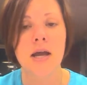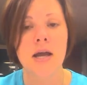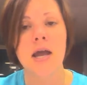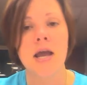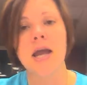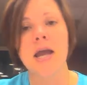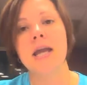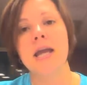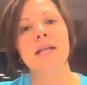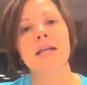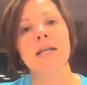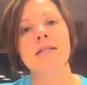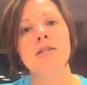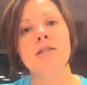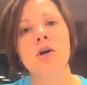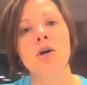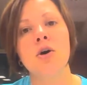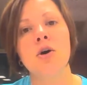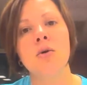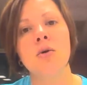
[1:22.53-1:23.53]
And
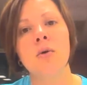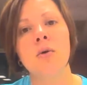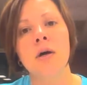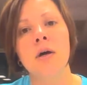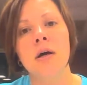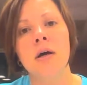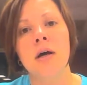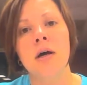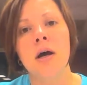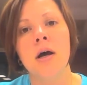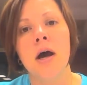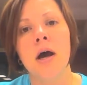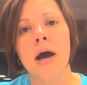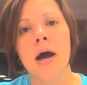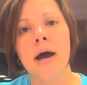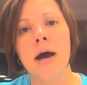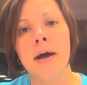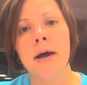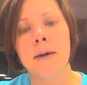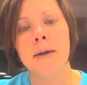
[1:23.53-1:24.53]
so
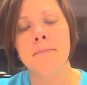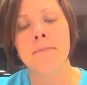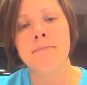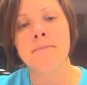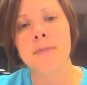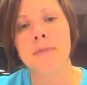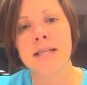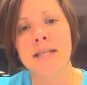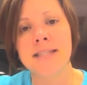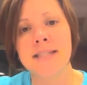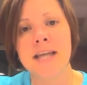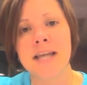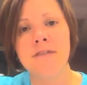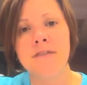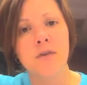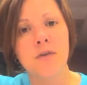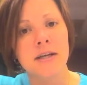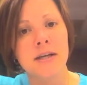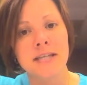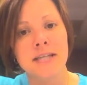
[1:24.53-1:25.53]
let's say,
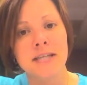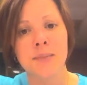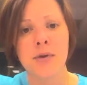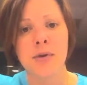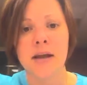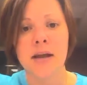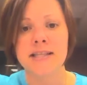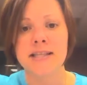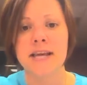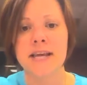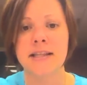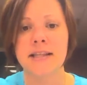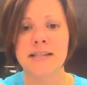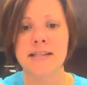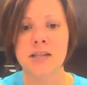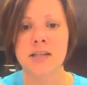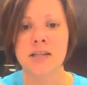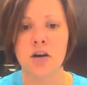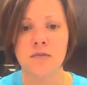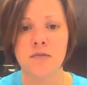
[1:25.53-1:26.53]
for example, I take
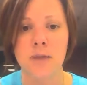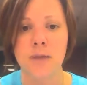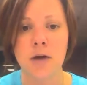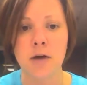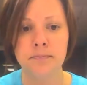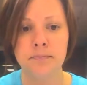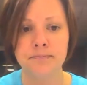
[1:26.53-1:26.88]
this golf ball